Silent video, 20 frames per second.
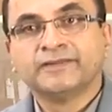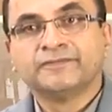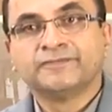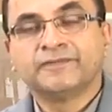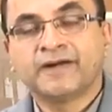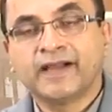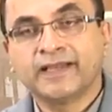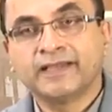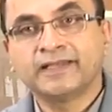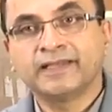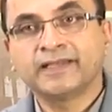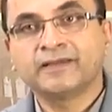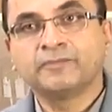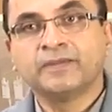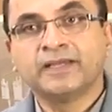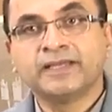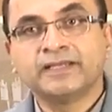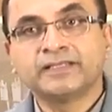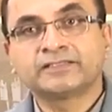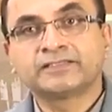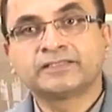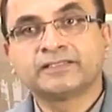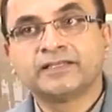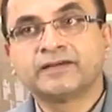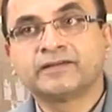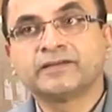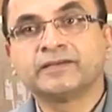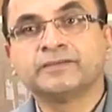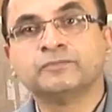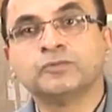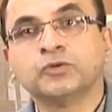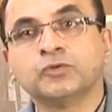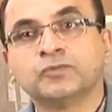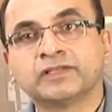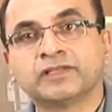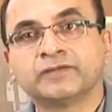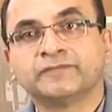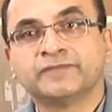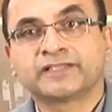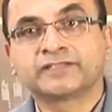filing means
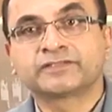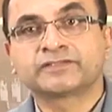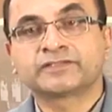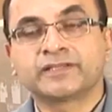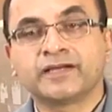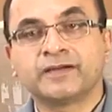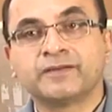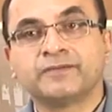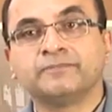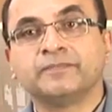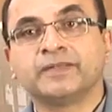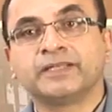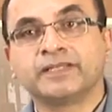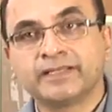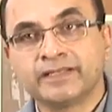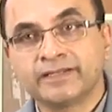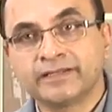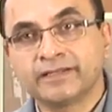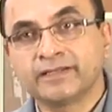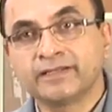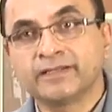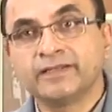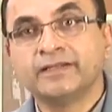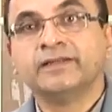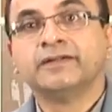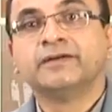removal of extra material,